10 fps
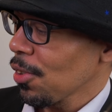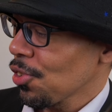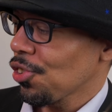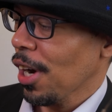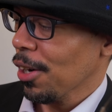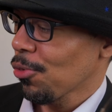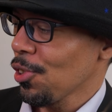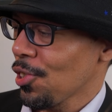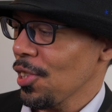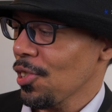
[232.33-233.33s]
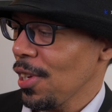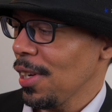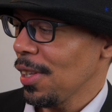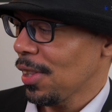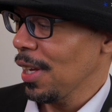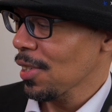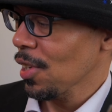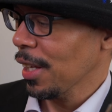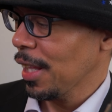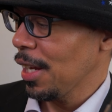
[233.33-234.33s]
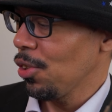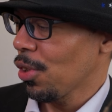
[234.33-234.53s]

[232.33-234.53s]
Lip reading: shock resistant, things like that.